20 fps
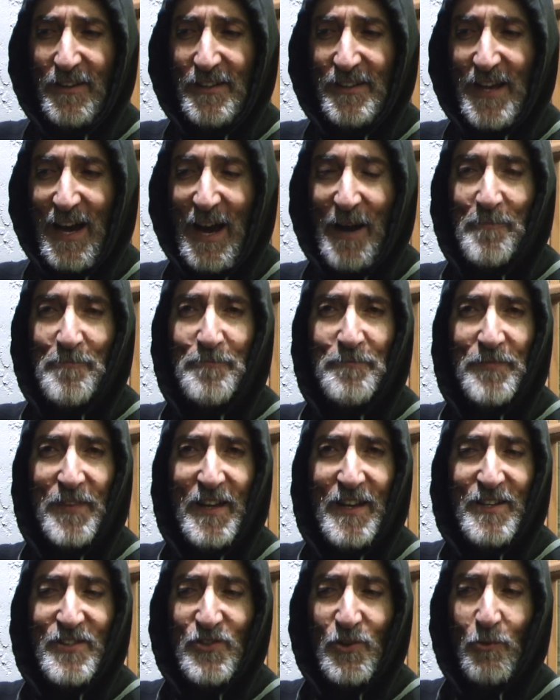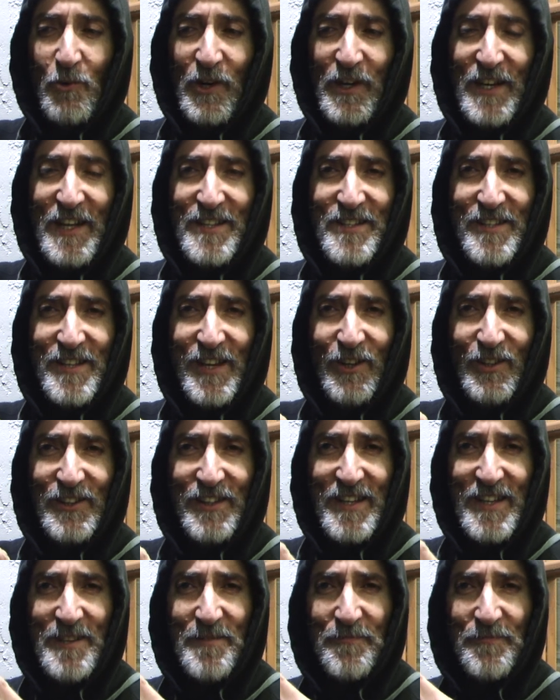Yeah, so we're gonna
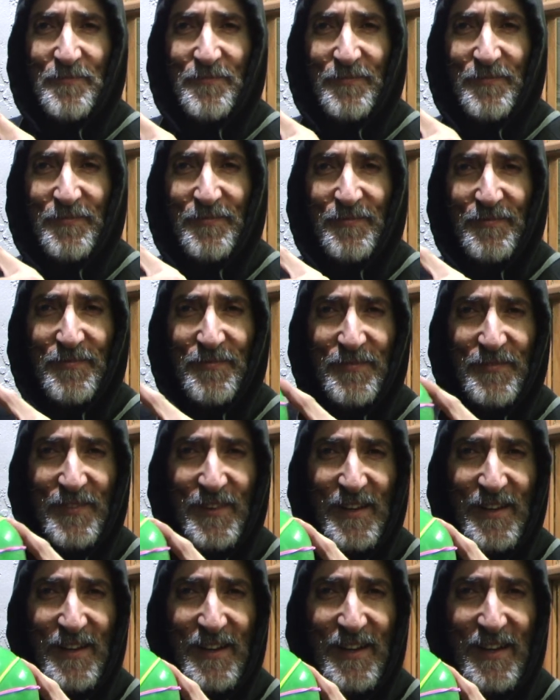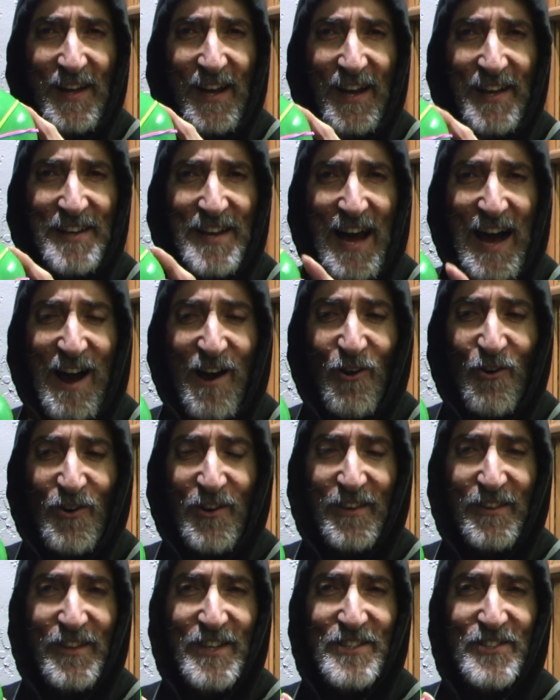tilt it, and
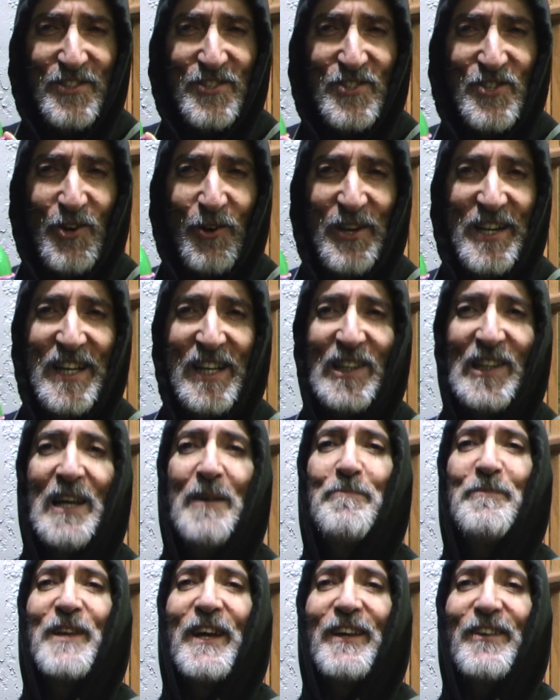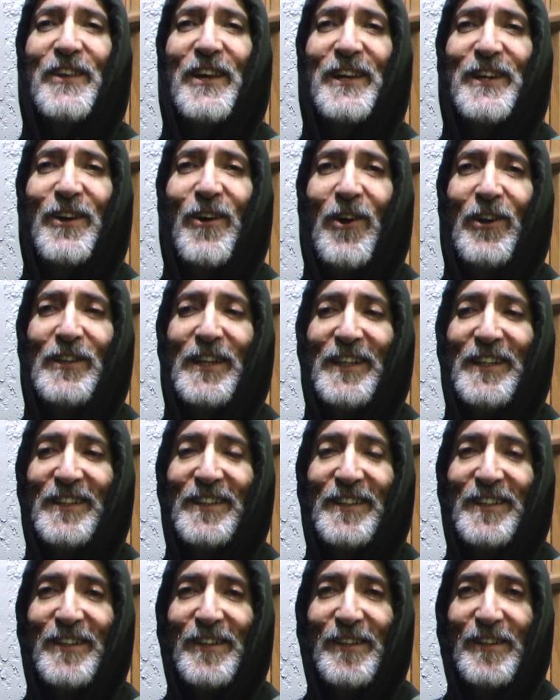now this is your ecliptic, they call it.
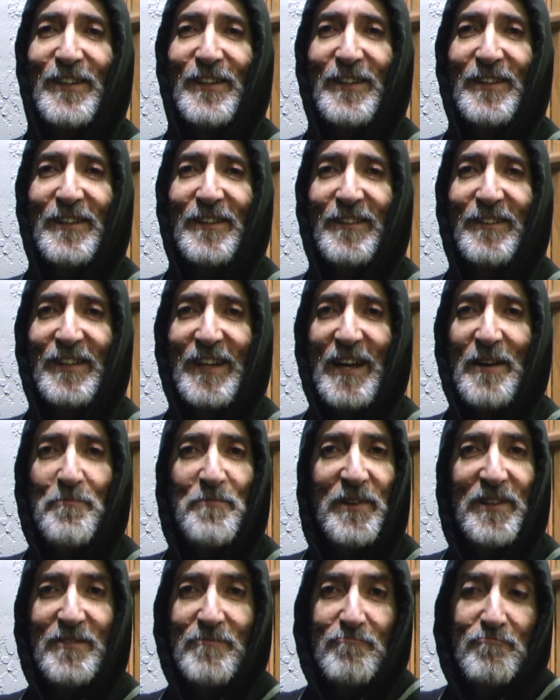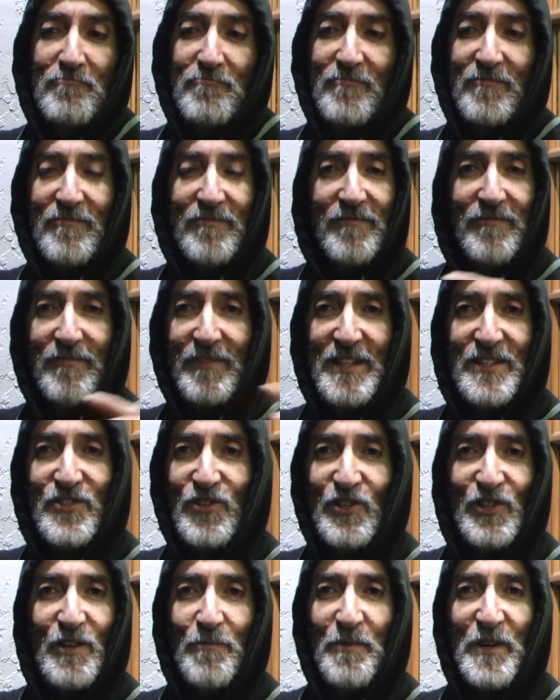Okay, but
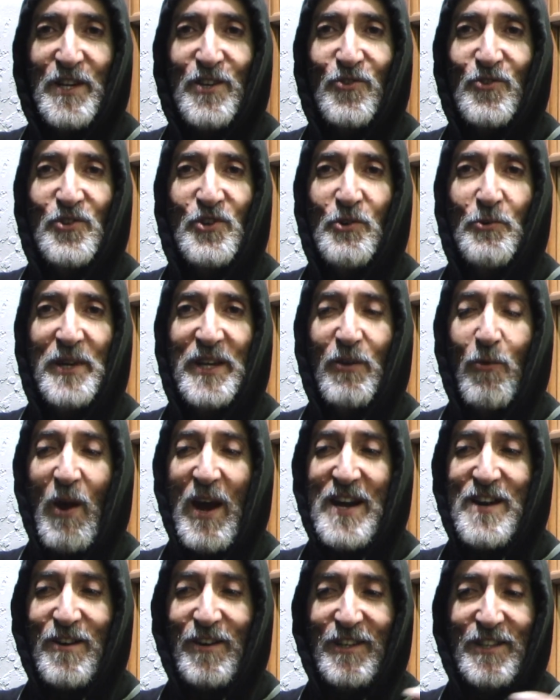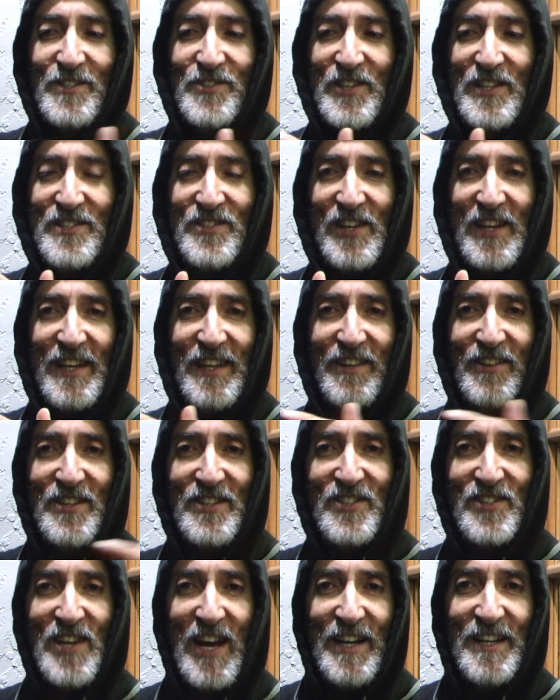it's gonna be your new equator because it's hitting
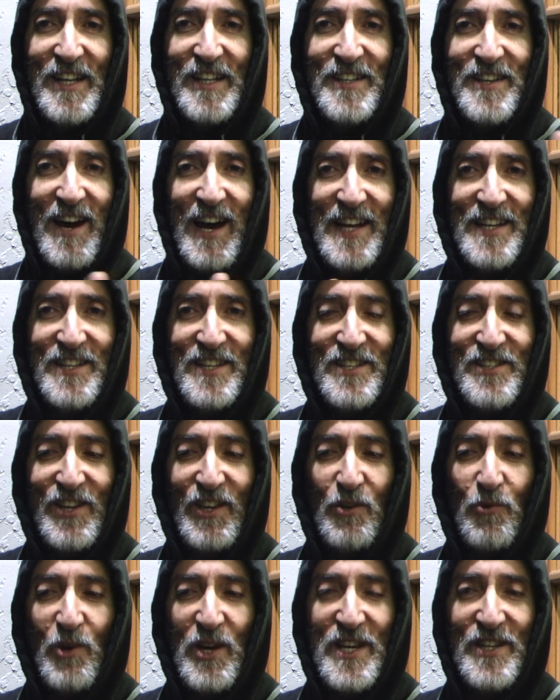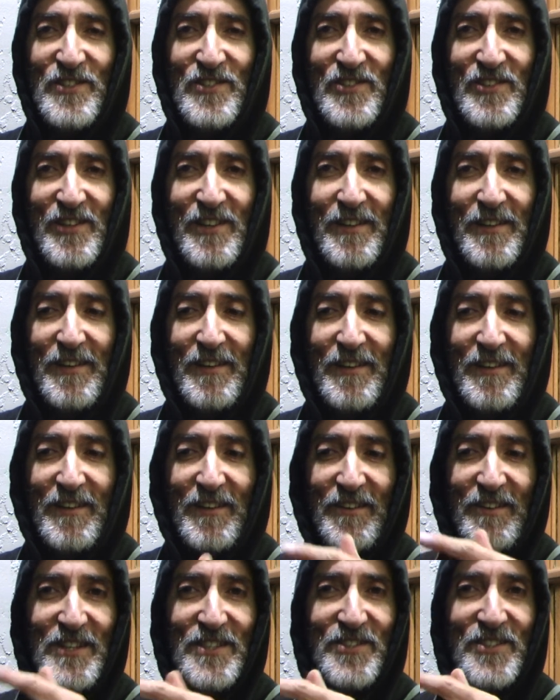the sun at 90 degrees.
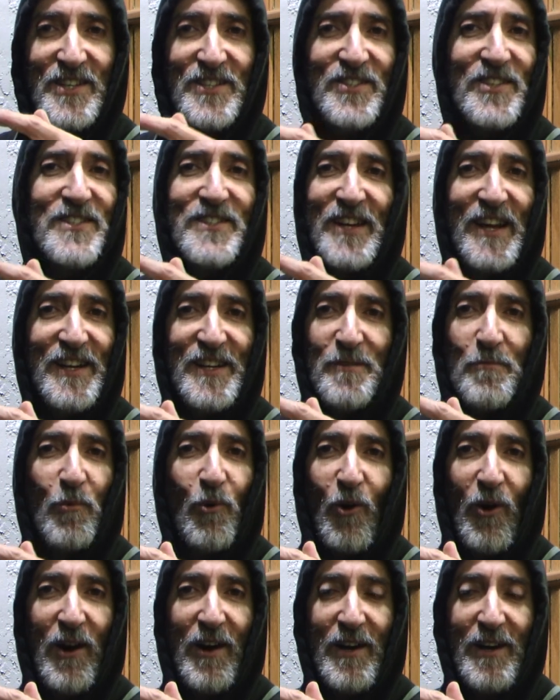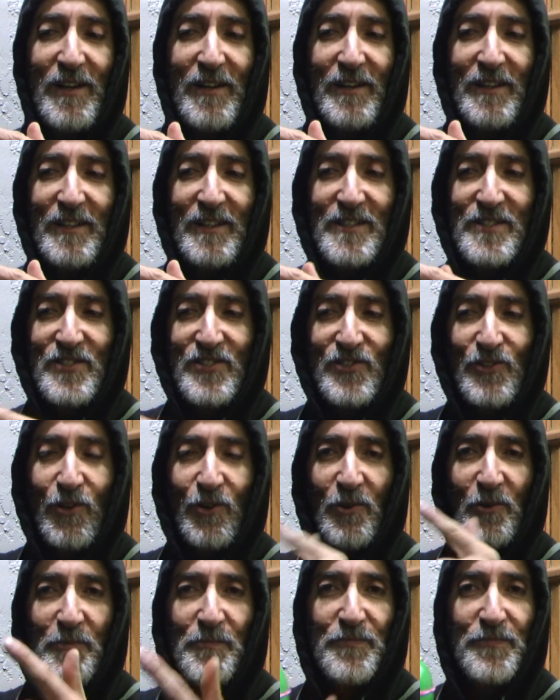This isn't anymore.
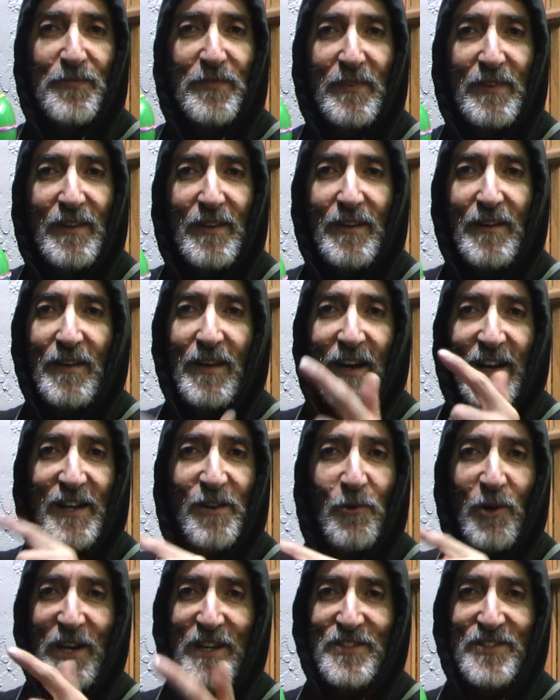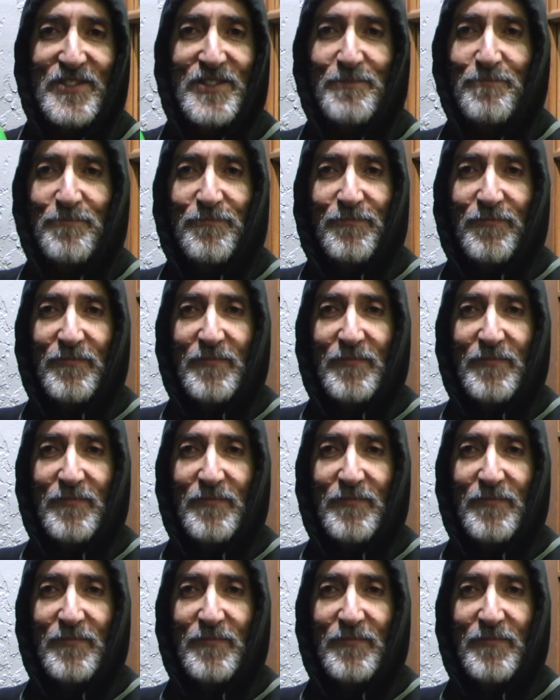So, anyways.